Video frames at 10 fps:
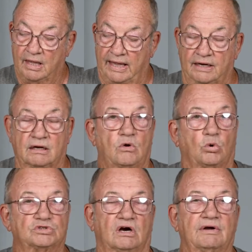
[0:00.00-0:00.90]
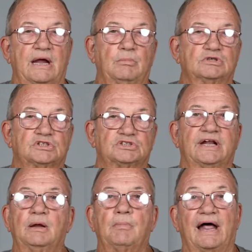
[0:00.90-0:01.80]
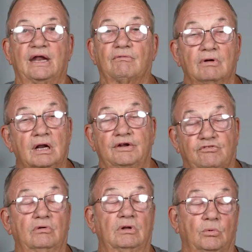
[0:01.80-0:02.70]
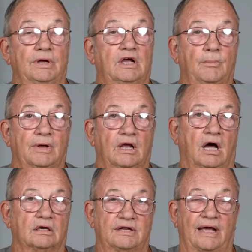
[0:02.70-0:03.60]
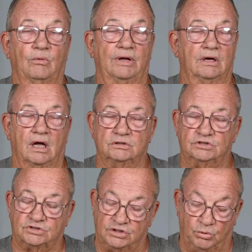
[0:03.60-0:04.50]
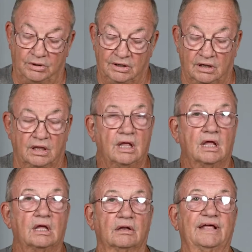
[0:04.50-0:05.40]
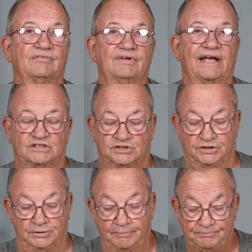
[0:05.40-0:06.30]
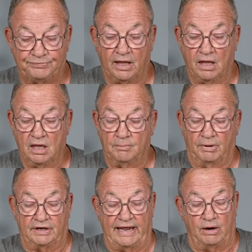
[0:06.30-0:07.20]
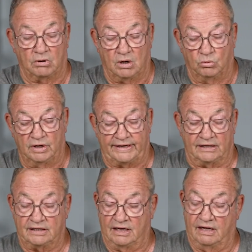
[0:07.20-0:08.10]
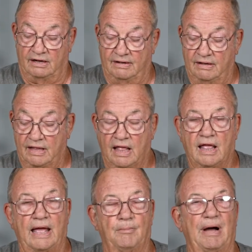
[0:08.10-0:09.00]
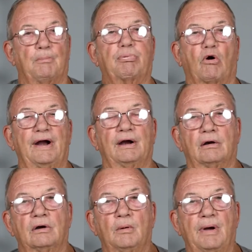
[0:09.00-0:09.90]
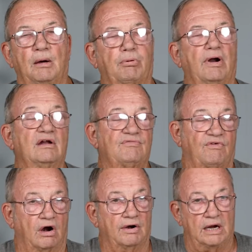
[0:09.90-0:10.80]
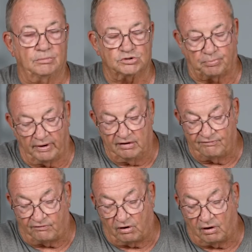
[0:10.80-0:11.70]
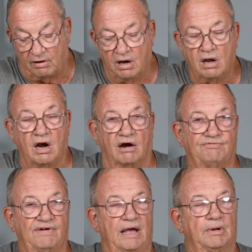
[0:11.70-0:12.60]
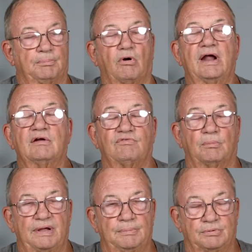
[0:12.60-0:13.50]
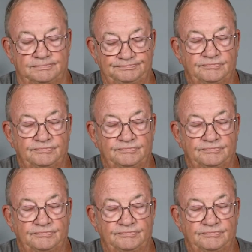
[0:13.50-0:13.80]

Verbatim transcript: And of course, our neighbors is anybody really truly that we come in contact with, not just who we live next to. But today we're going to look at uh, about prayer, about praying for our neighbors, praying for our, our family, praying for people.